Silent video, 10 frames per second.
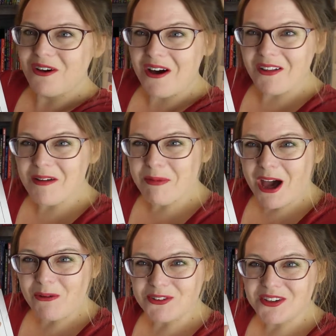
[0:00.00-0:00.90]
all
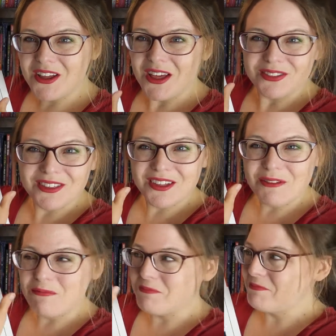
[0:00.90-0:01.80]
about the
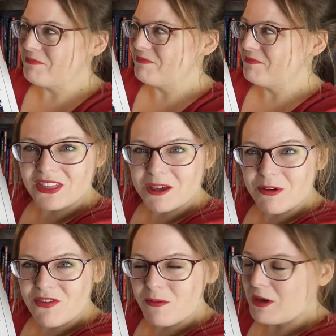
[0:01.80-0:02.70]
theme
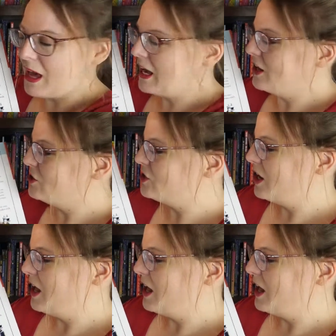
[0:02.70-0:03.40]
of the page,